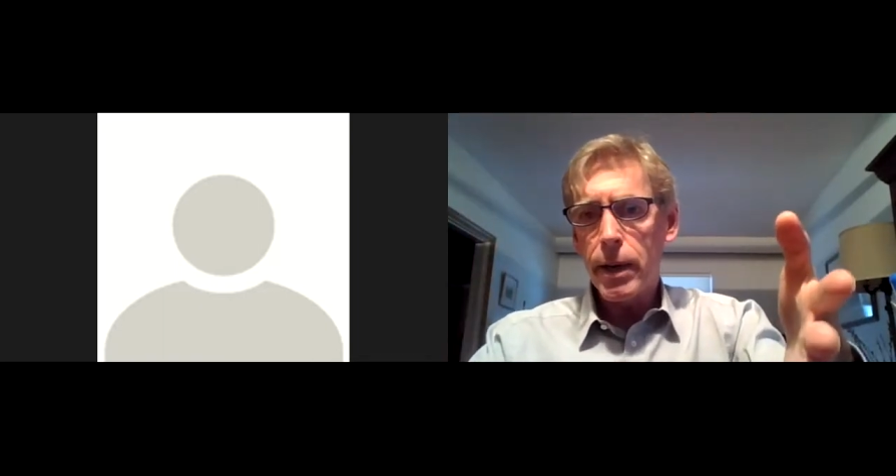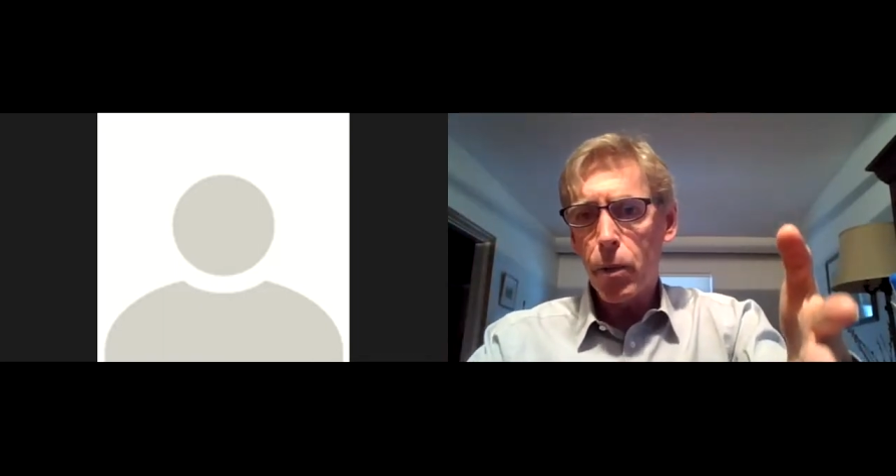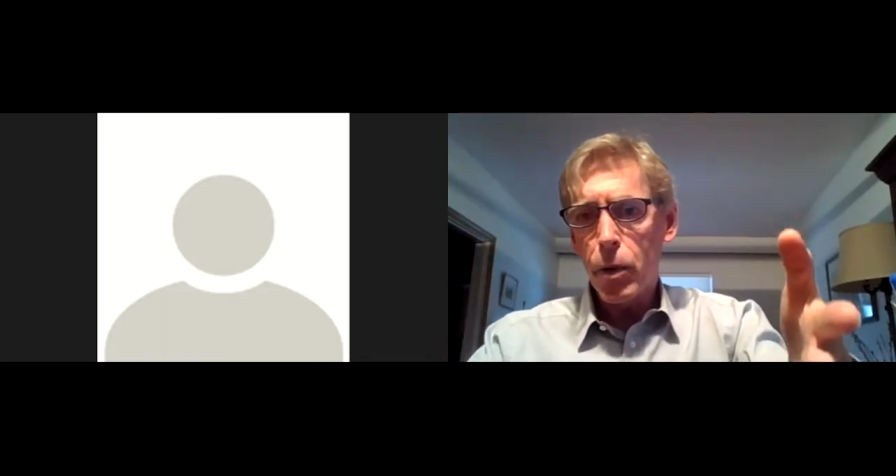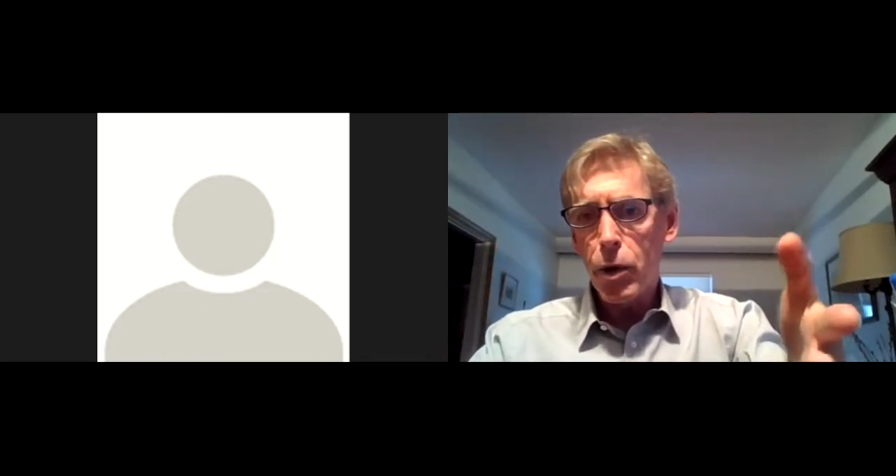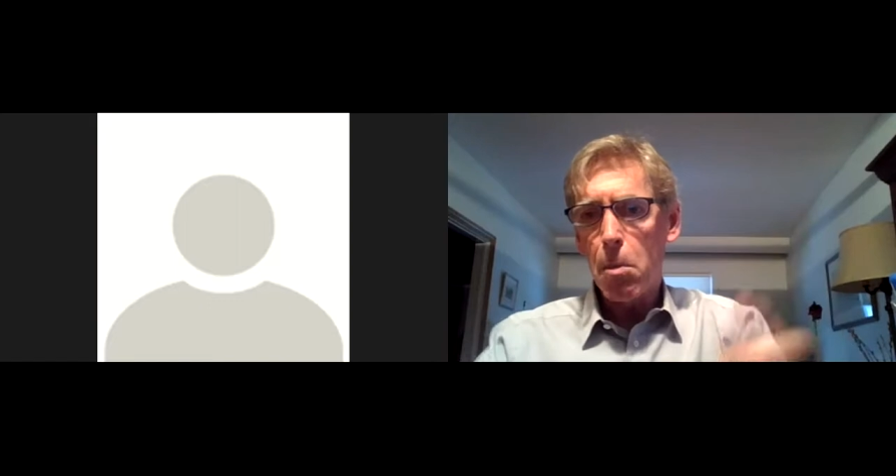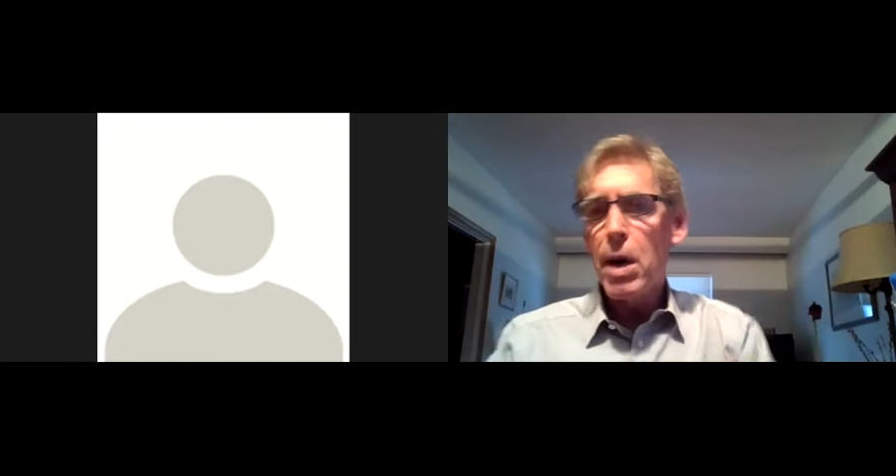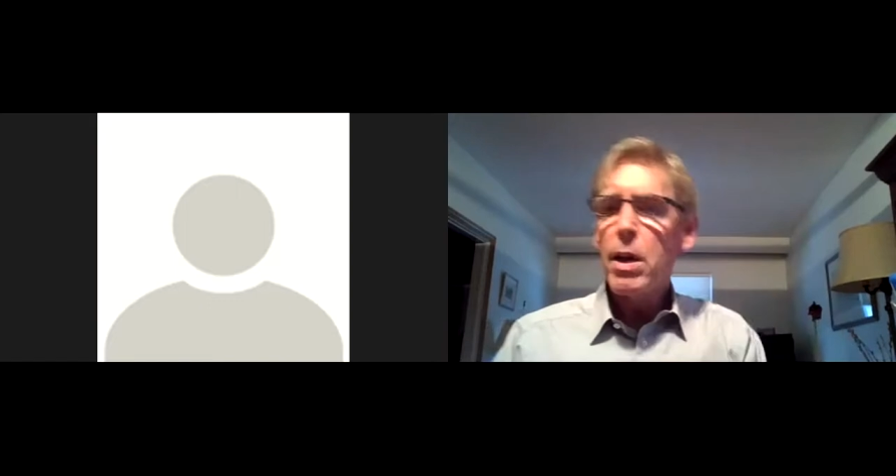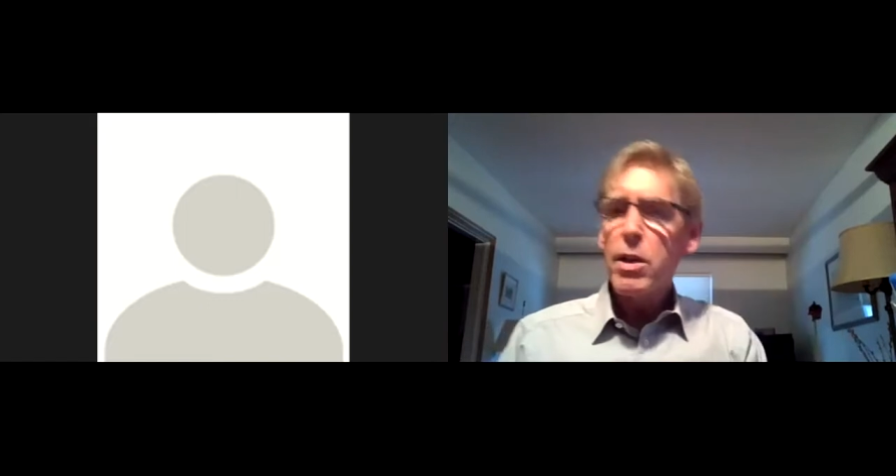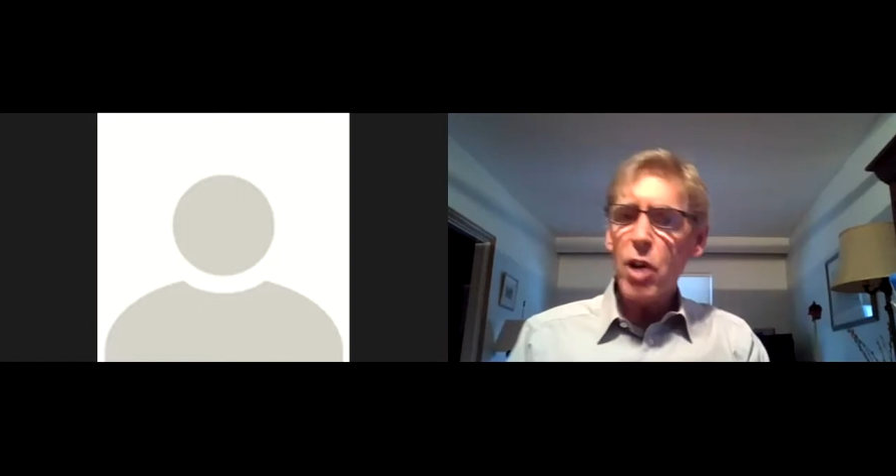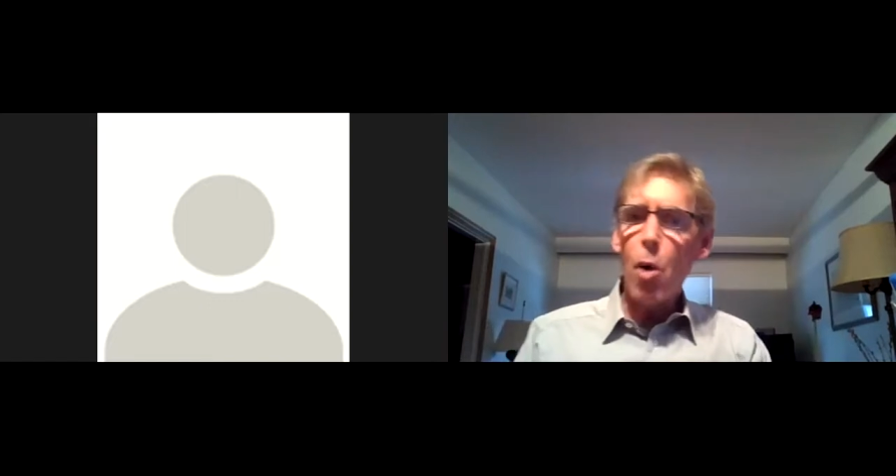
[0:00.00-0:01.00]
a room.
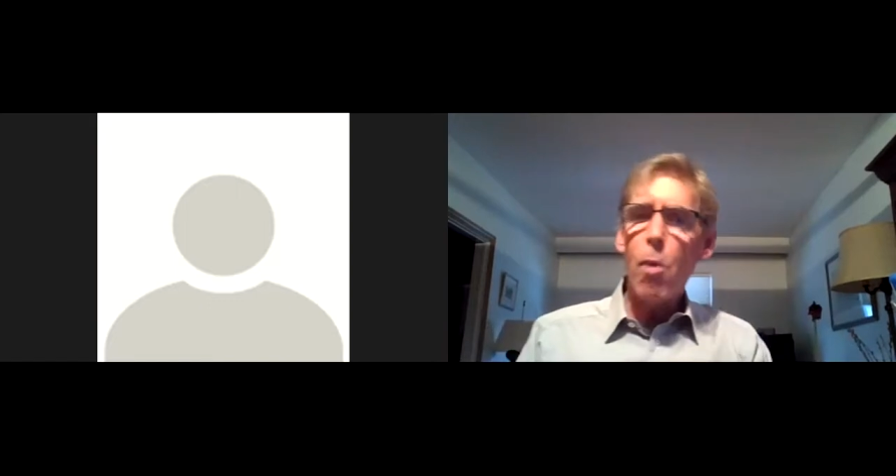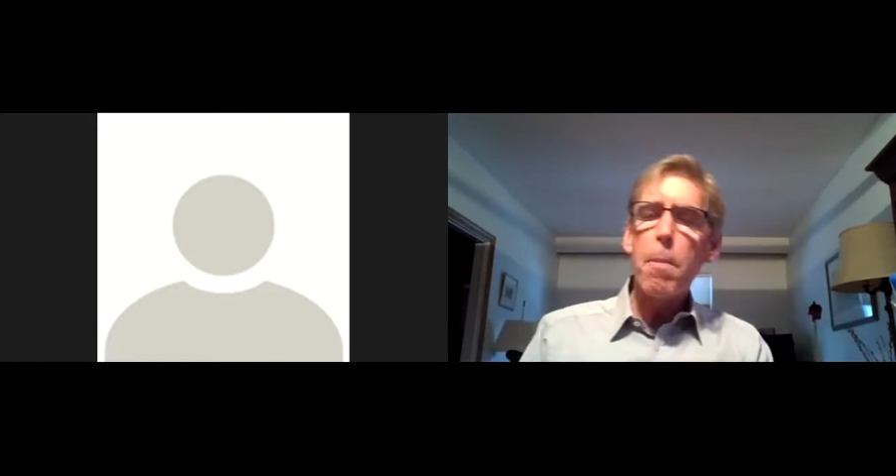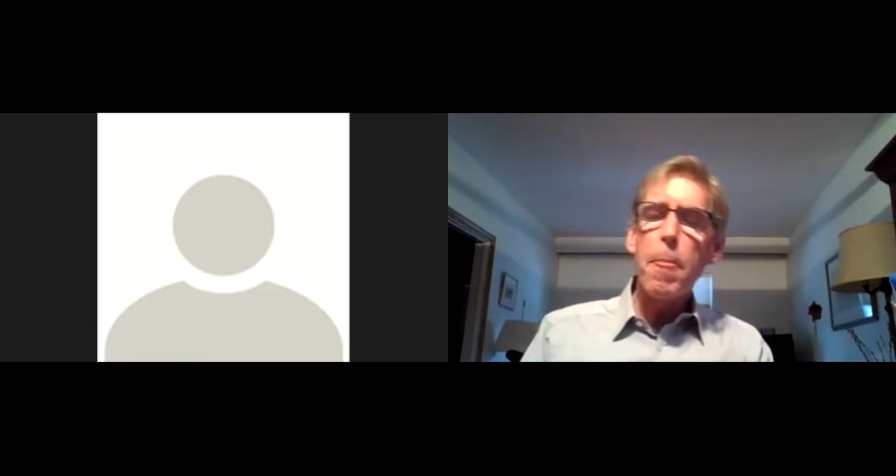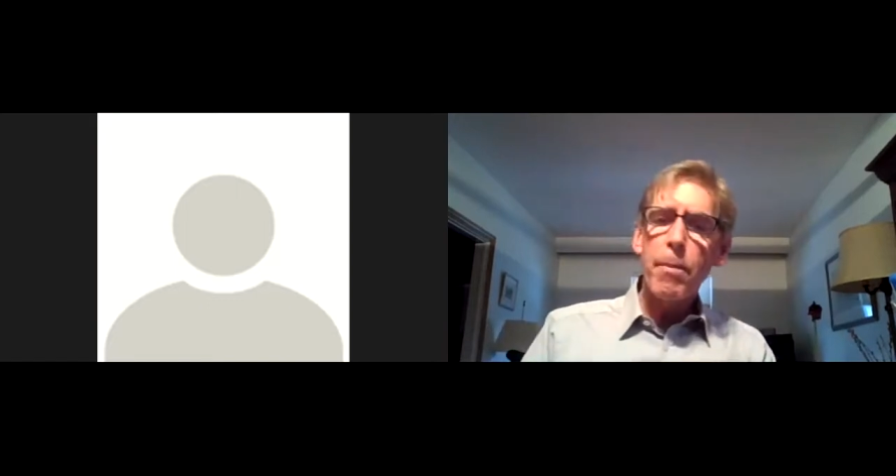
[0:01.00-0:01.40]
So